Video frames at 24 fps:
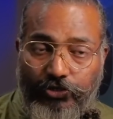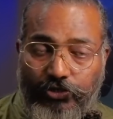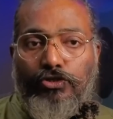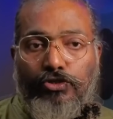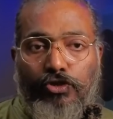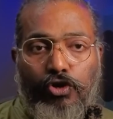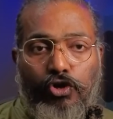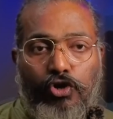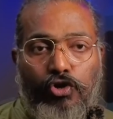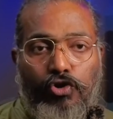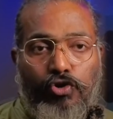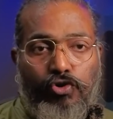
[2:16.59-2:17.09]

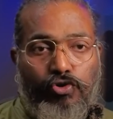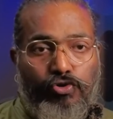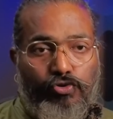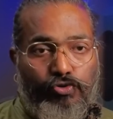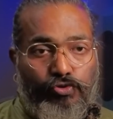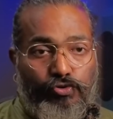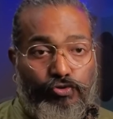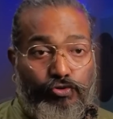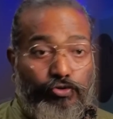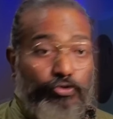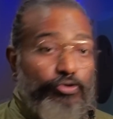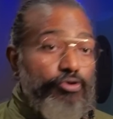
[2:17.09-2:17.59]
So
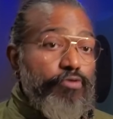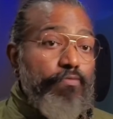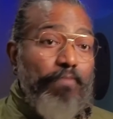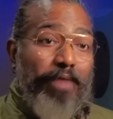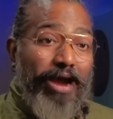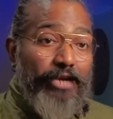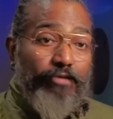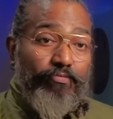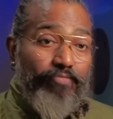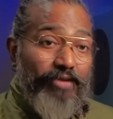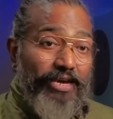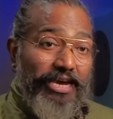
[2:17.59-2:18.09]
you
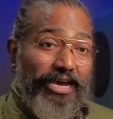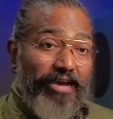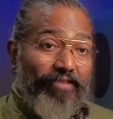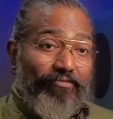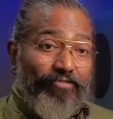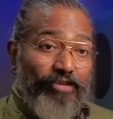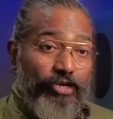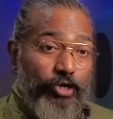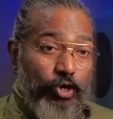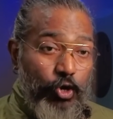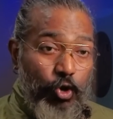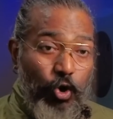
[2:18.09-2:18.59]
might be
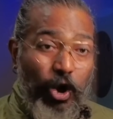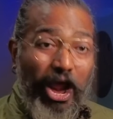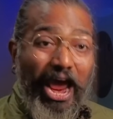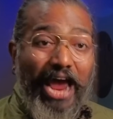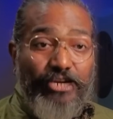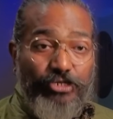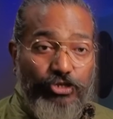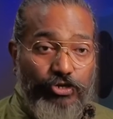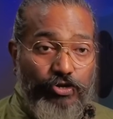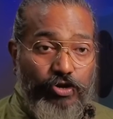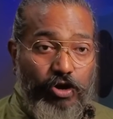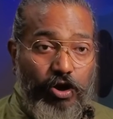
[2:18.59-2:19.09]
having a
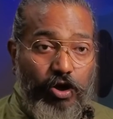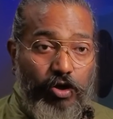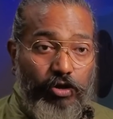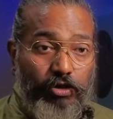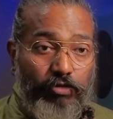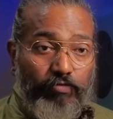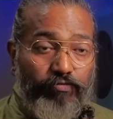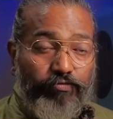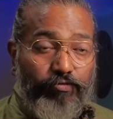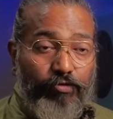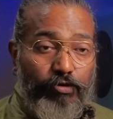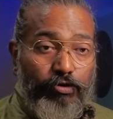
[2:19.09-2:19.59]
rationale
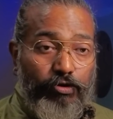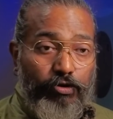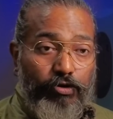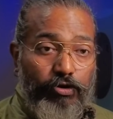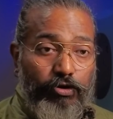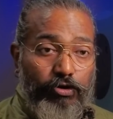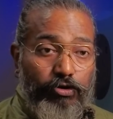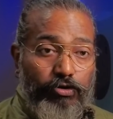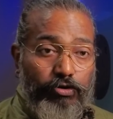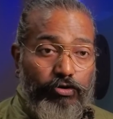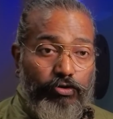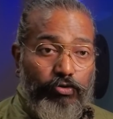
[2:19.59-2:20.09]

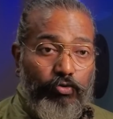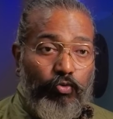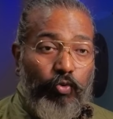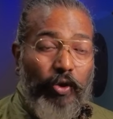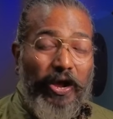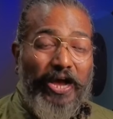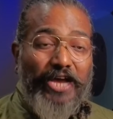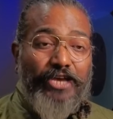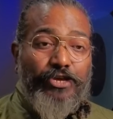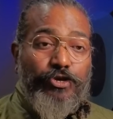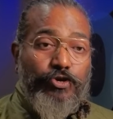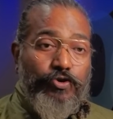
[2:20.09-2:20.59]
for
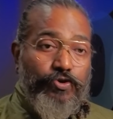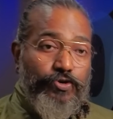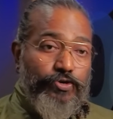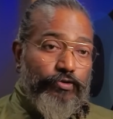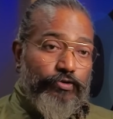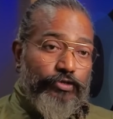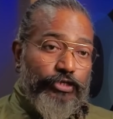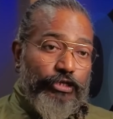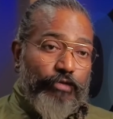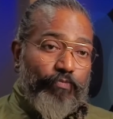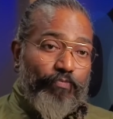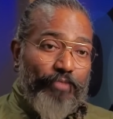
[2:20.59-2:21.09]
why you're
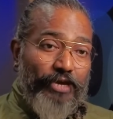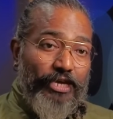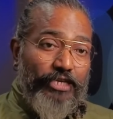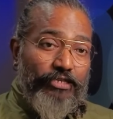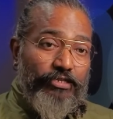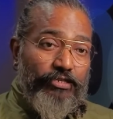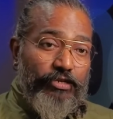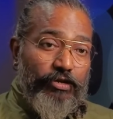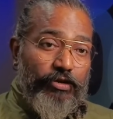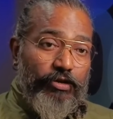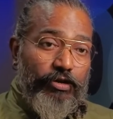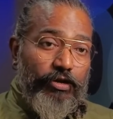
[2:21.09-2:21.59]
using
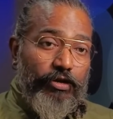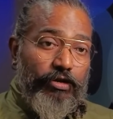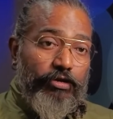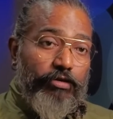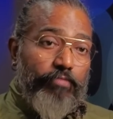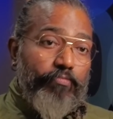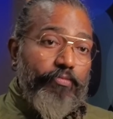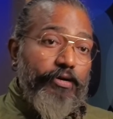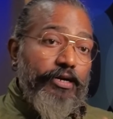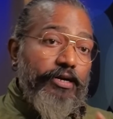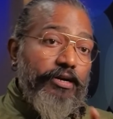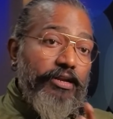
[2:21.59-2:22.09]
pastel color,
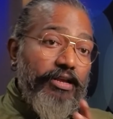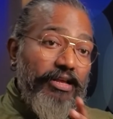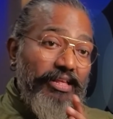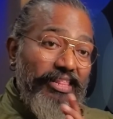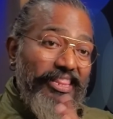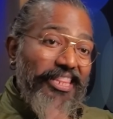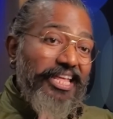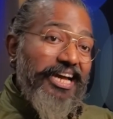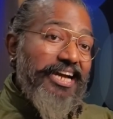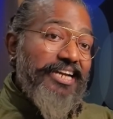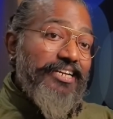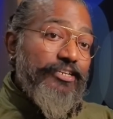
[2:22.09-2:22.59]
but
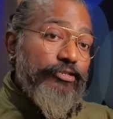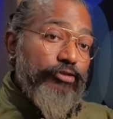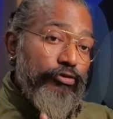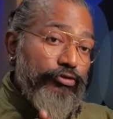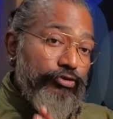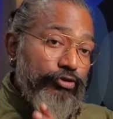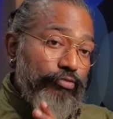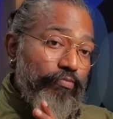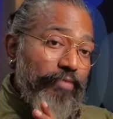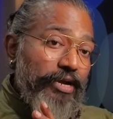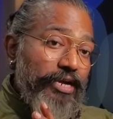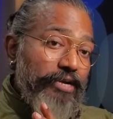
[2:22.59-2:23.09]
client
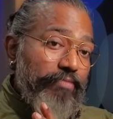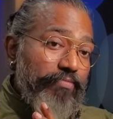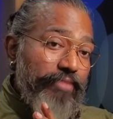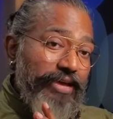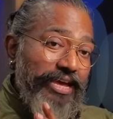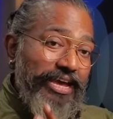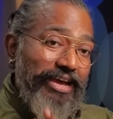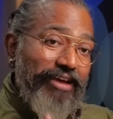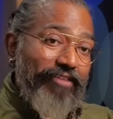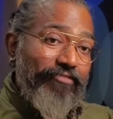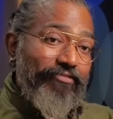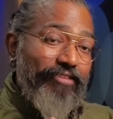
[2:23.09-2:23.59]
also might be
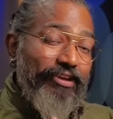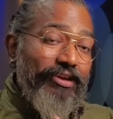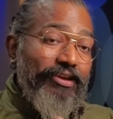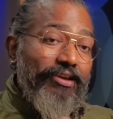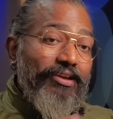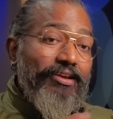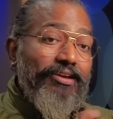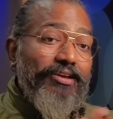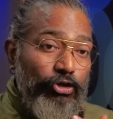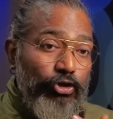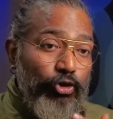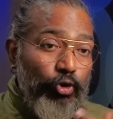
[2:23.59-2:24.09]
having
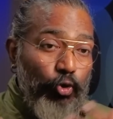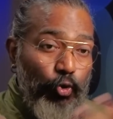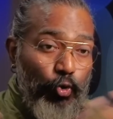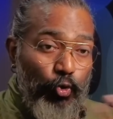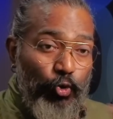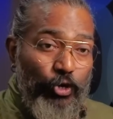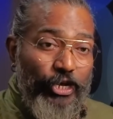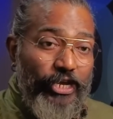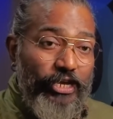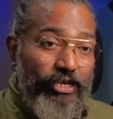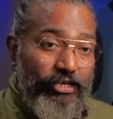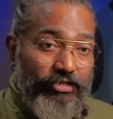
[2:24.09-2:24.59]
a
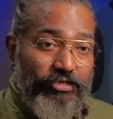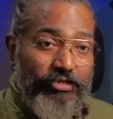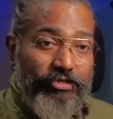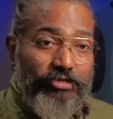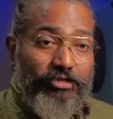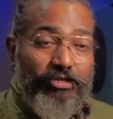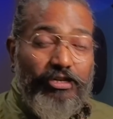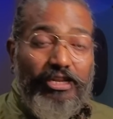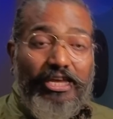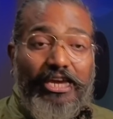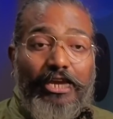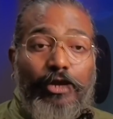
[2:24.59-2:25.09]

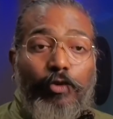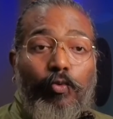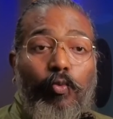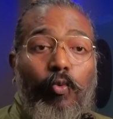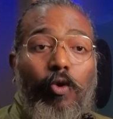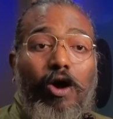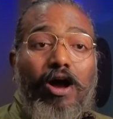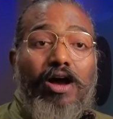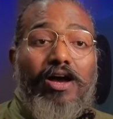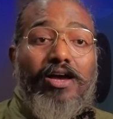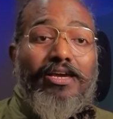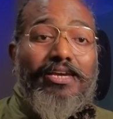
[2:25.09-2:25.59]
reason like
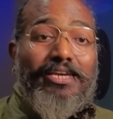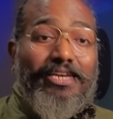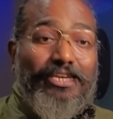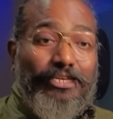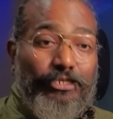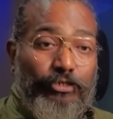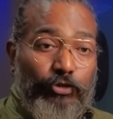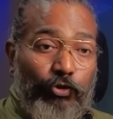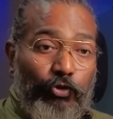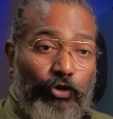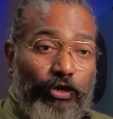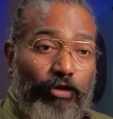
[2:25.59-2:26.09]
why
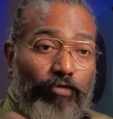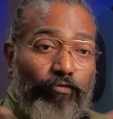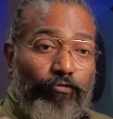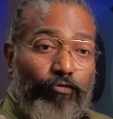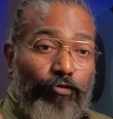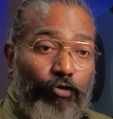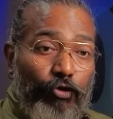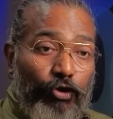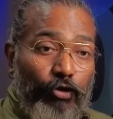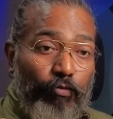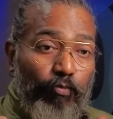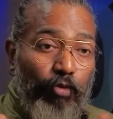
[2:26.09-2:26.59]
he's looking
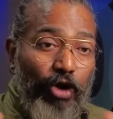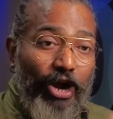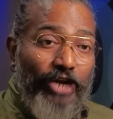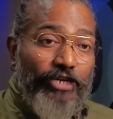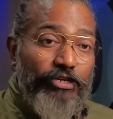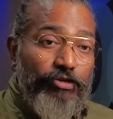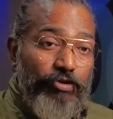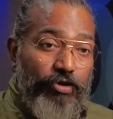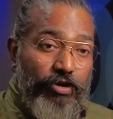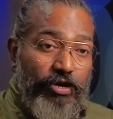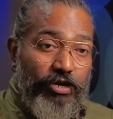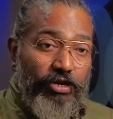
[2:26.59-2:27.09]
for a
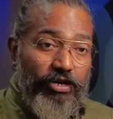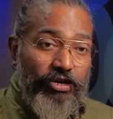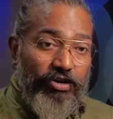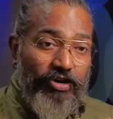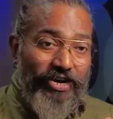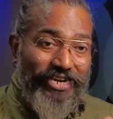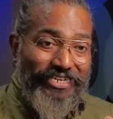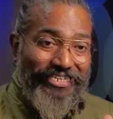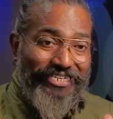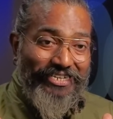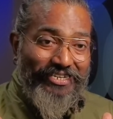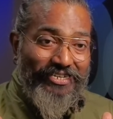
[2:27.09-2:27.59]
brighter color
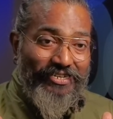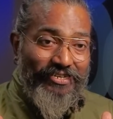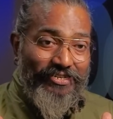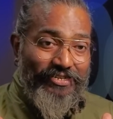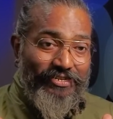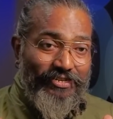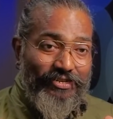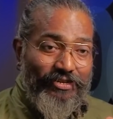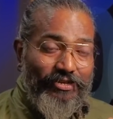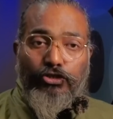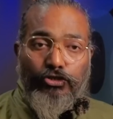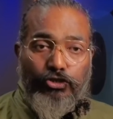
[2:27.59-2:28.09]

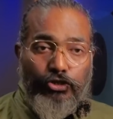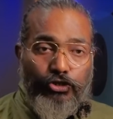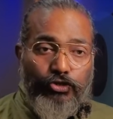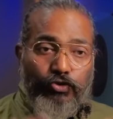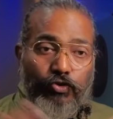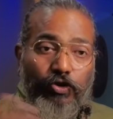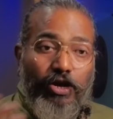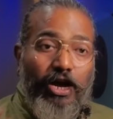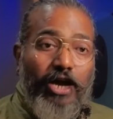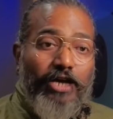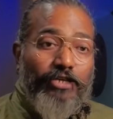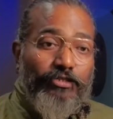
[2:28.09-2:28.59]
identity. So you
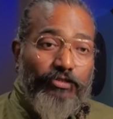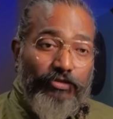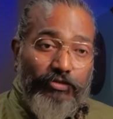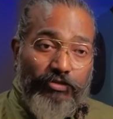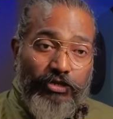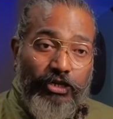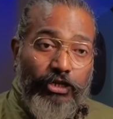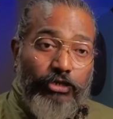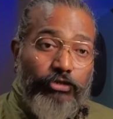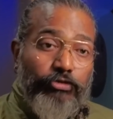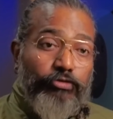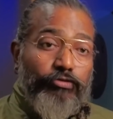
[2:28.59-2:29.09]
guys
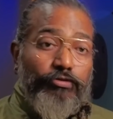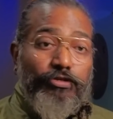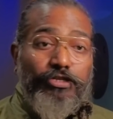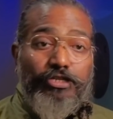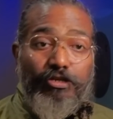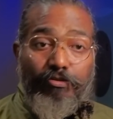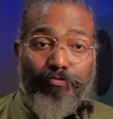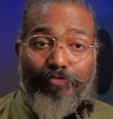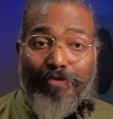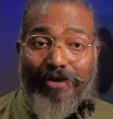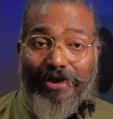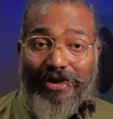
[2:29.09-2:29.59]
need to
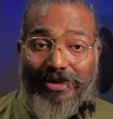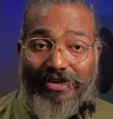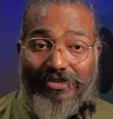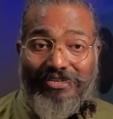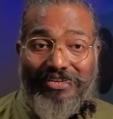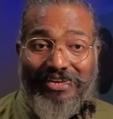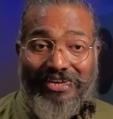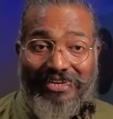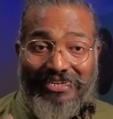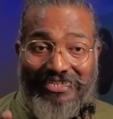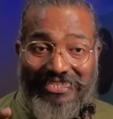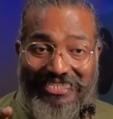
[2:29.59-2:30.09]
debate
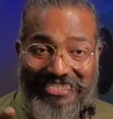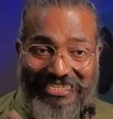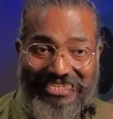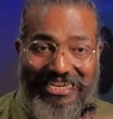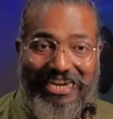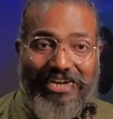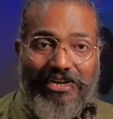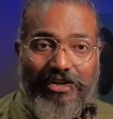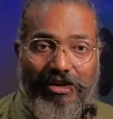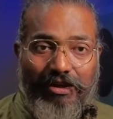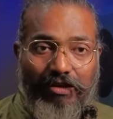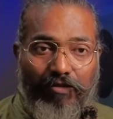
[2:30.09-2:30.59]
and
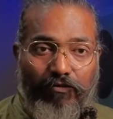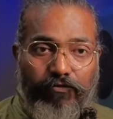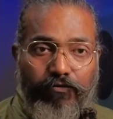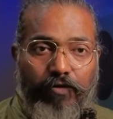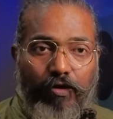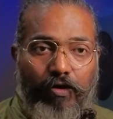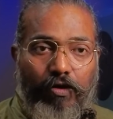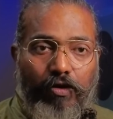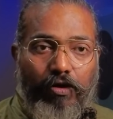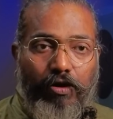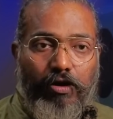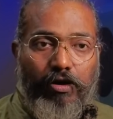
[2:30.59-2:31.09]
settle
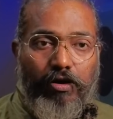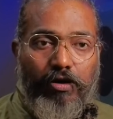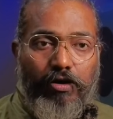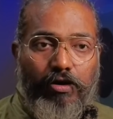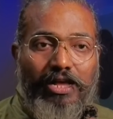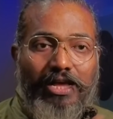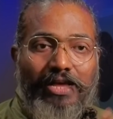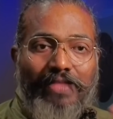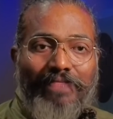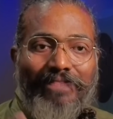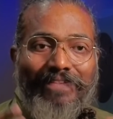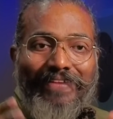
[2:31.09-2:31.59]
for
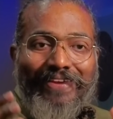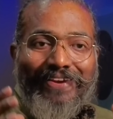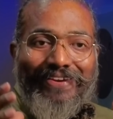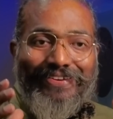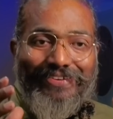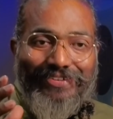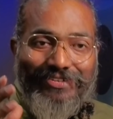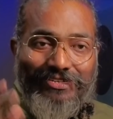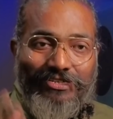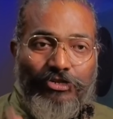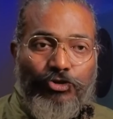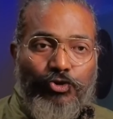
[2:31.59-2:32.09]
and then
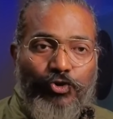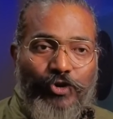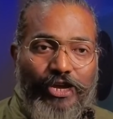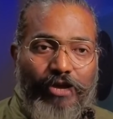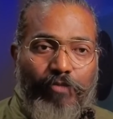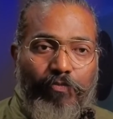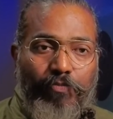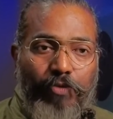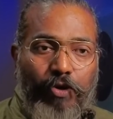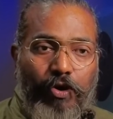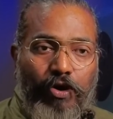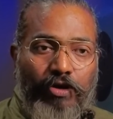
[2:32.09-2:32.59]
agree
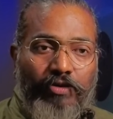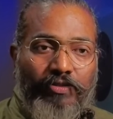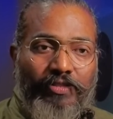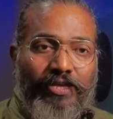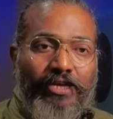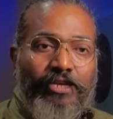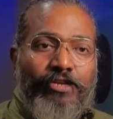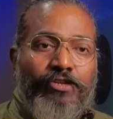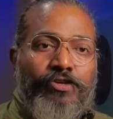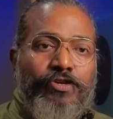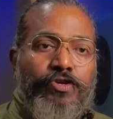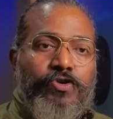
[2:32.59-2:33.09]
upon,
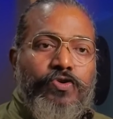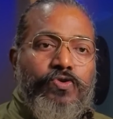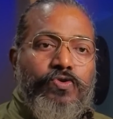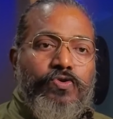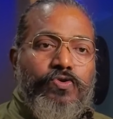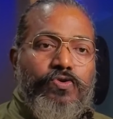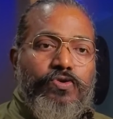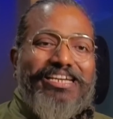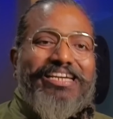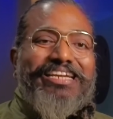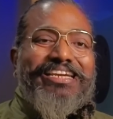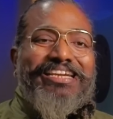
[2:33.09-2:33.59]
then you
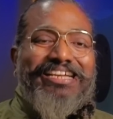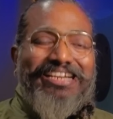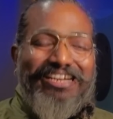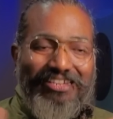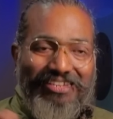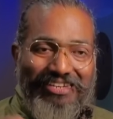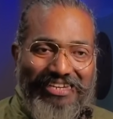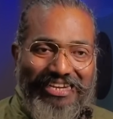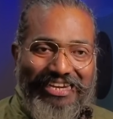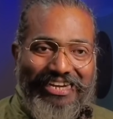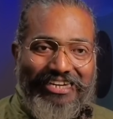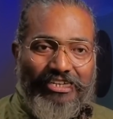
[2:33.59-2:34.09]

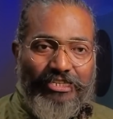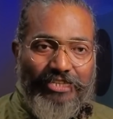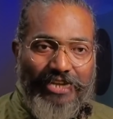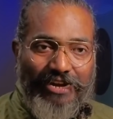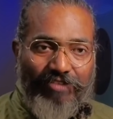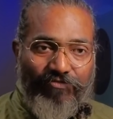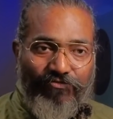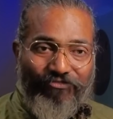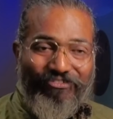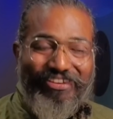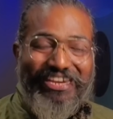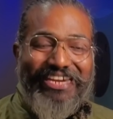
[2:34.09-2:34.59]
inculcate
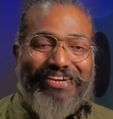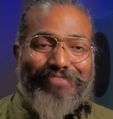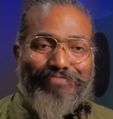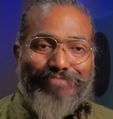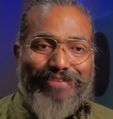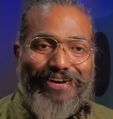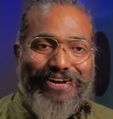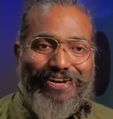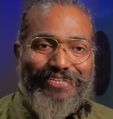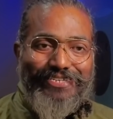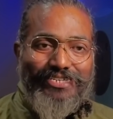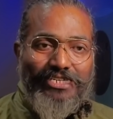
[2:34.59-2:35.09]
that
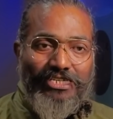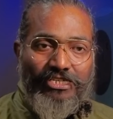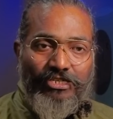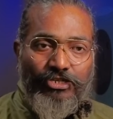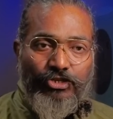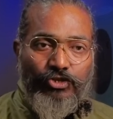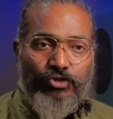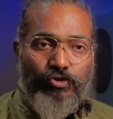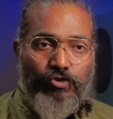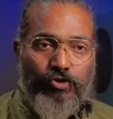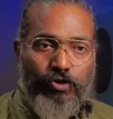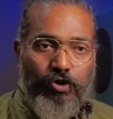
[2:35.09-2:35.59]
feedback into
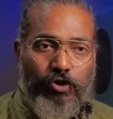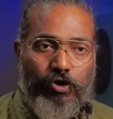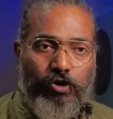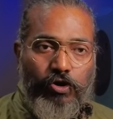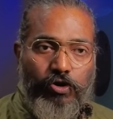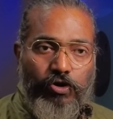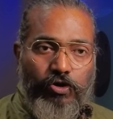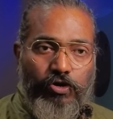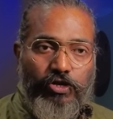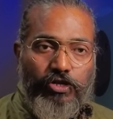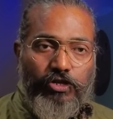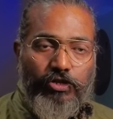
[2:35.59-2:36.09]

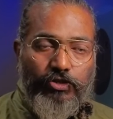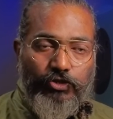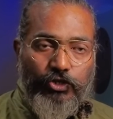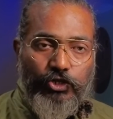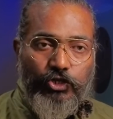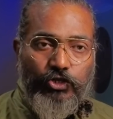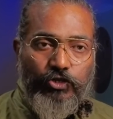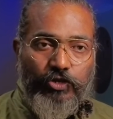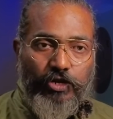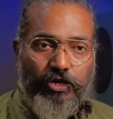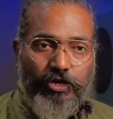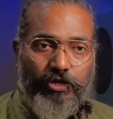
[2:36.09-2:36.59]
your
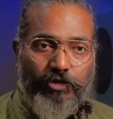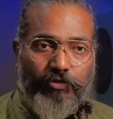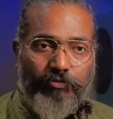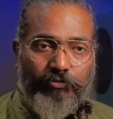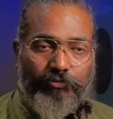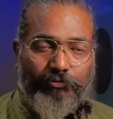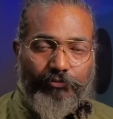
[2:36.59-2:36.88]
design.